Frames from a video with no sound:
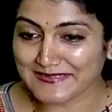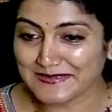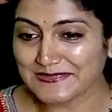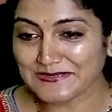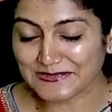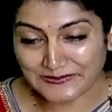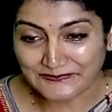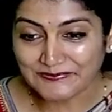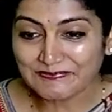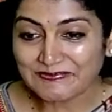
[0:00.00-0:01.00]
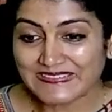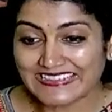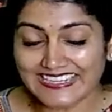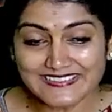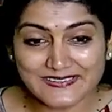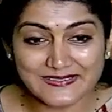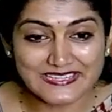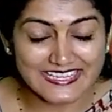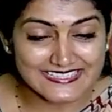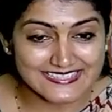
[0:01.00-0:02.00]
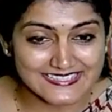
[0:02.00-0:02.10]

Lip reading: to you, right? So yes.